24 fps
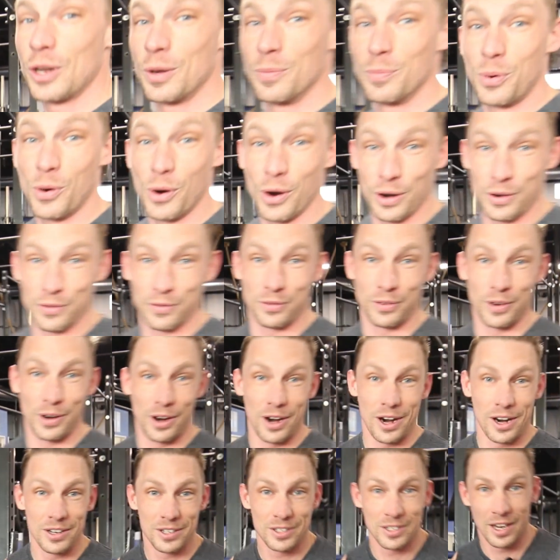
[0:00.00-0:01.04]
important for
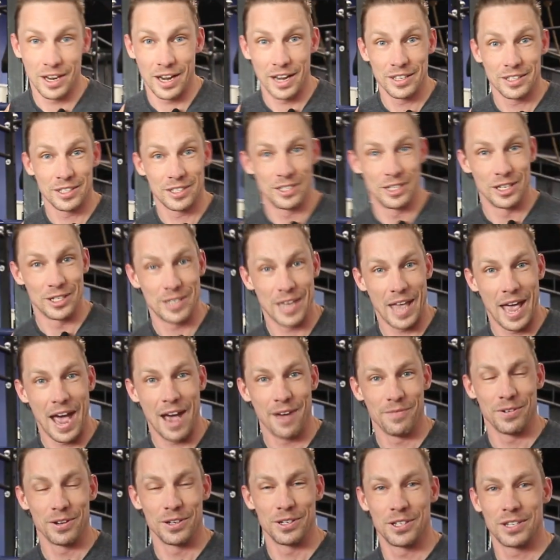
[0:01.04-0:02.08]
us just
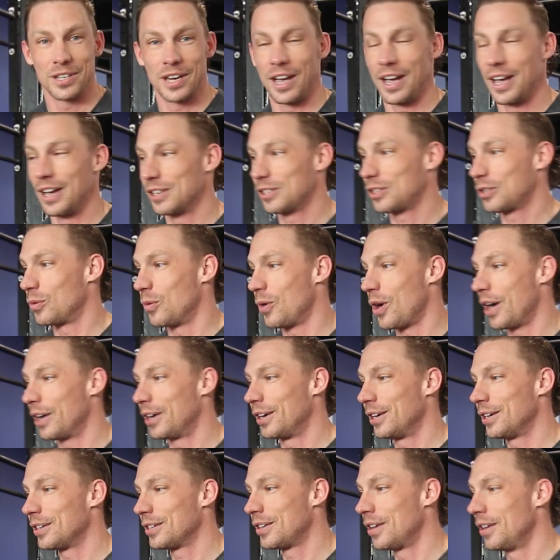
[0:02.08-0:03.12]
average
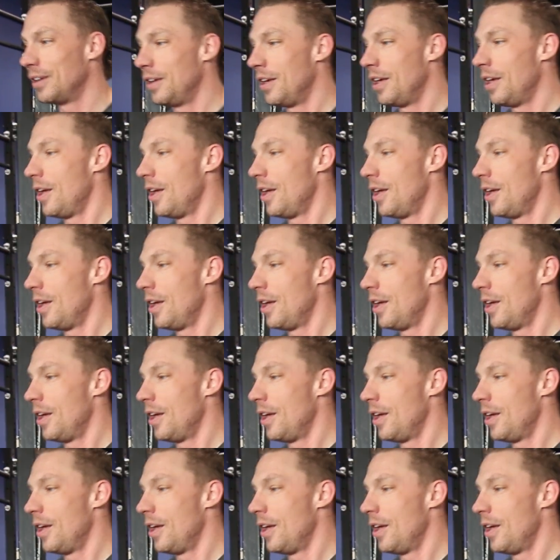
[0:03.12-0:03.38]
squatters,